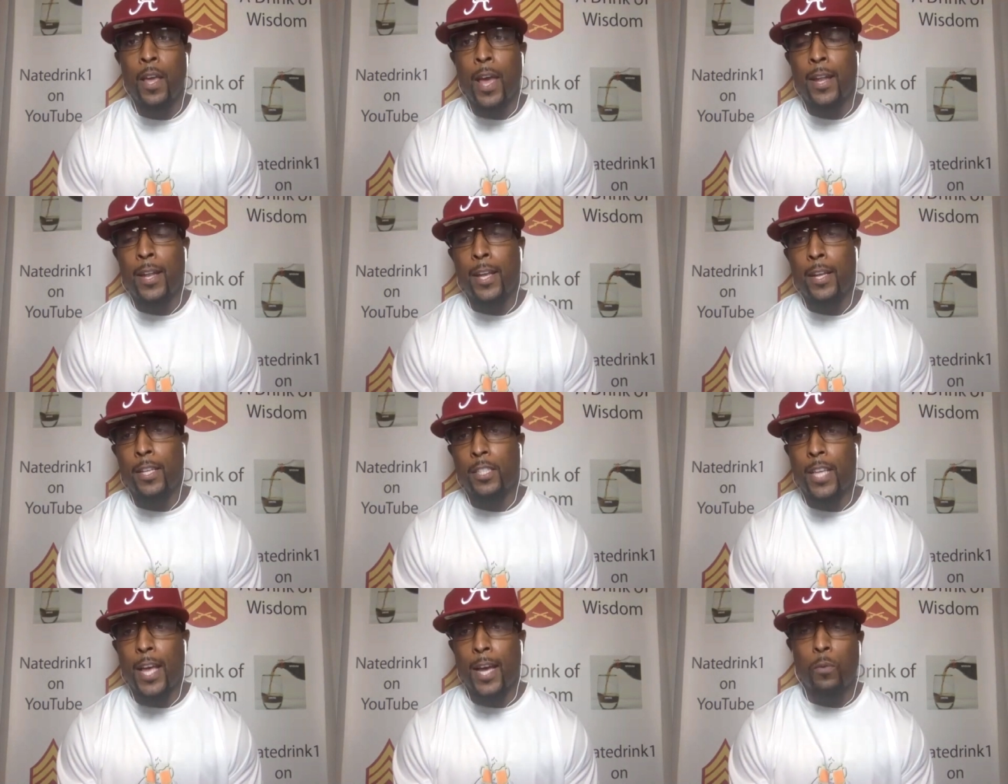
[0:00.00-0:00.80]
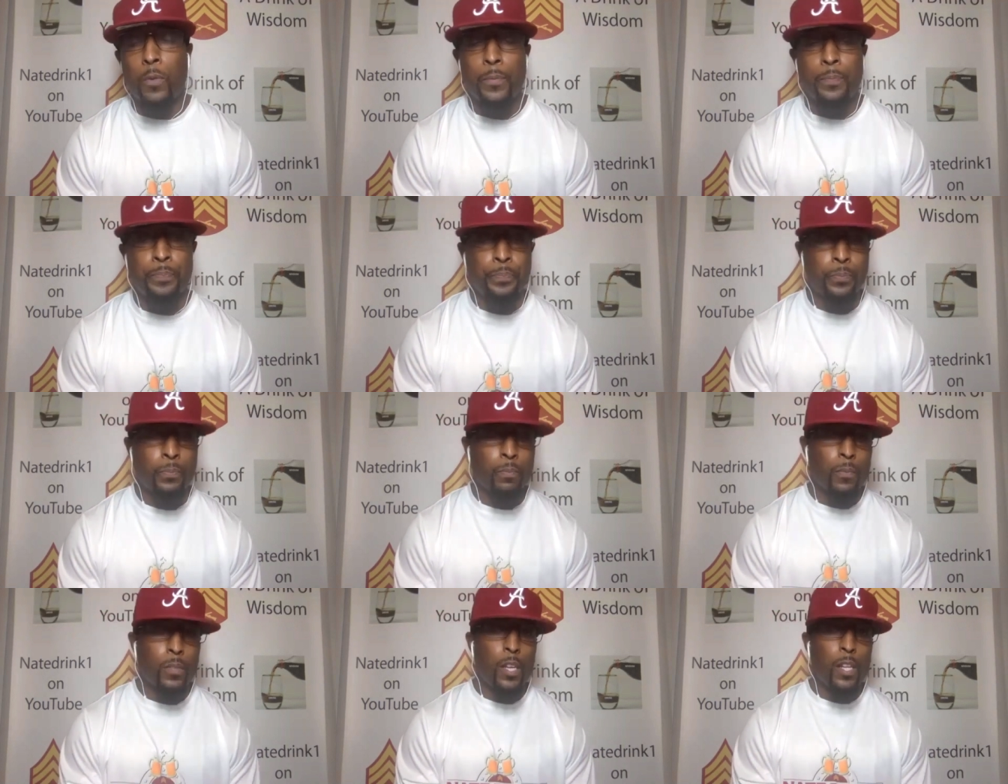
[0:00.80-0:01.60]
And then the second one,
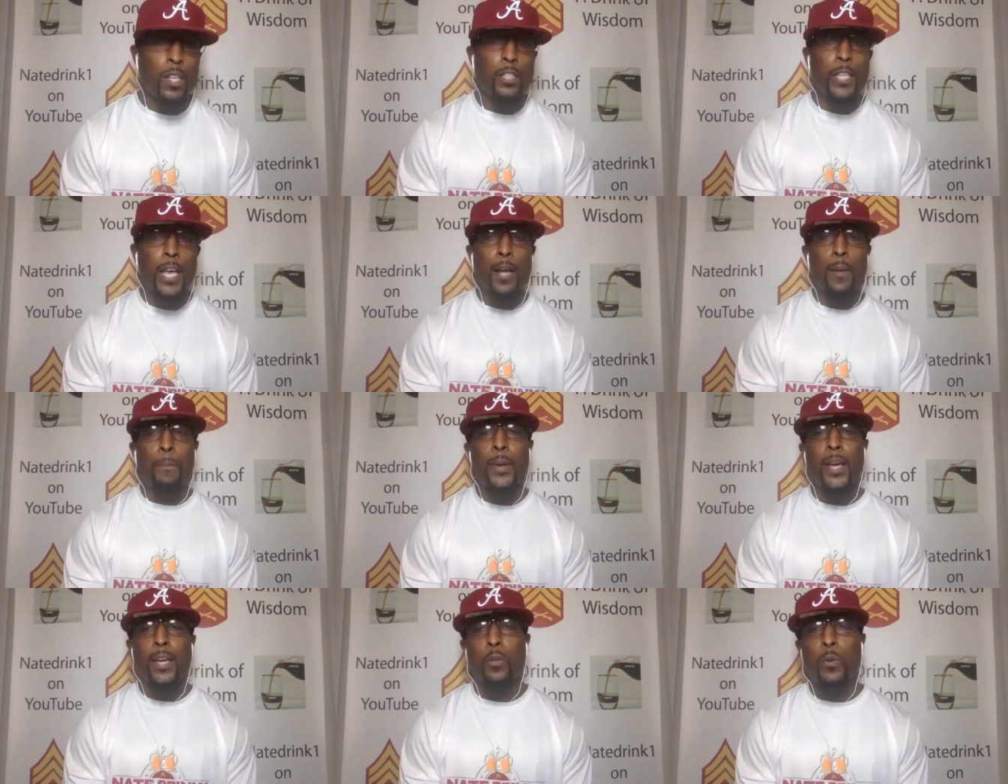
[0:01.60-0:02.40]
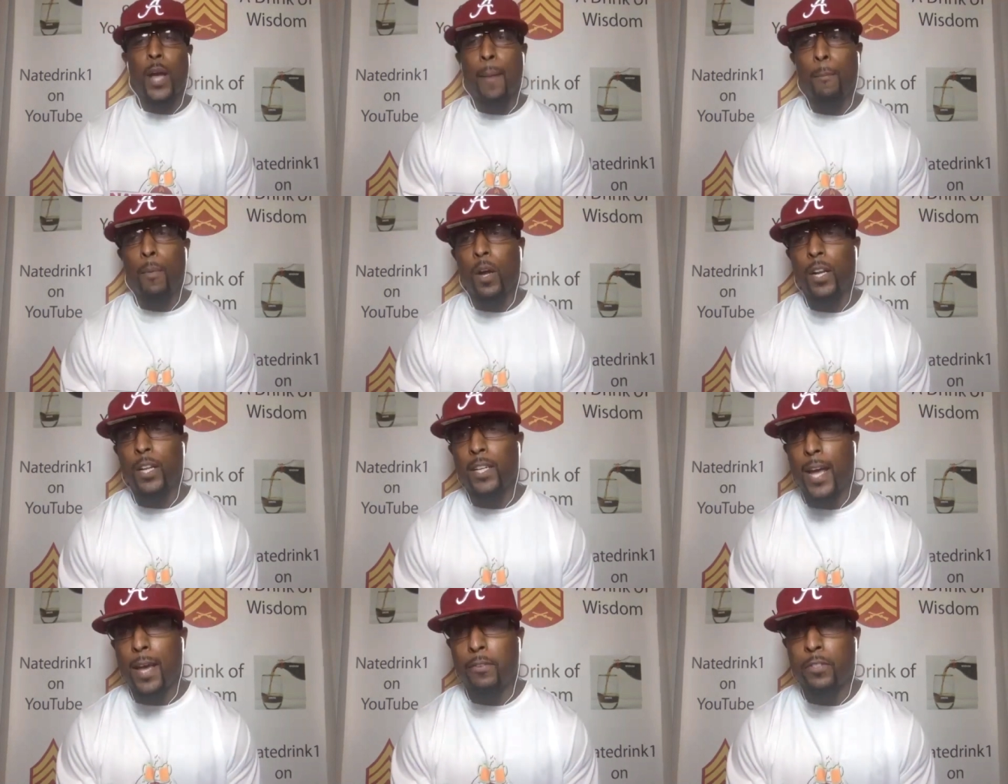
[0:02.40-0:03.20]
second pick, you got Marlon
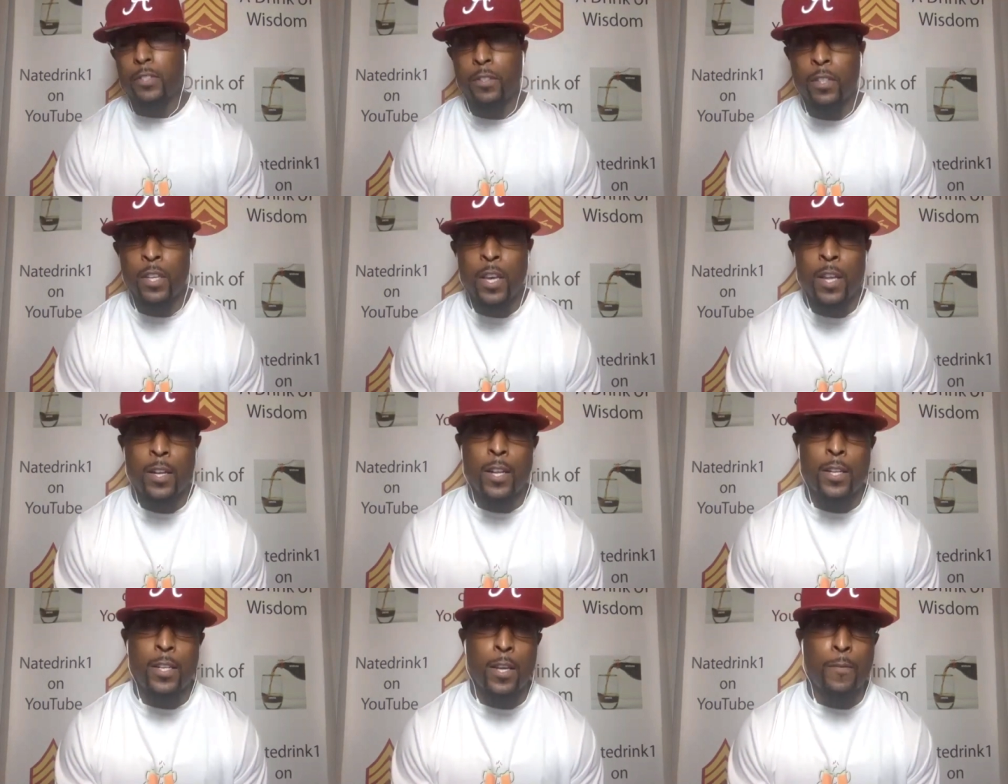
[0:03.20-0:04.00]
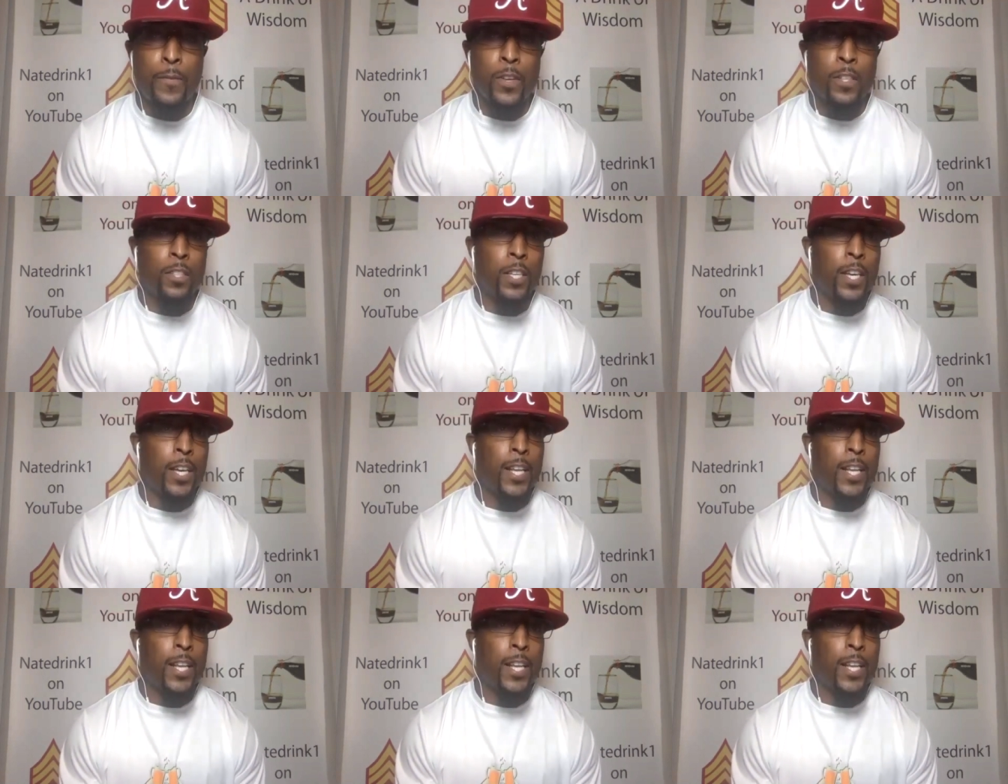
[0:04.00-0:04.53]
Davidson, the defensive end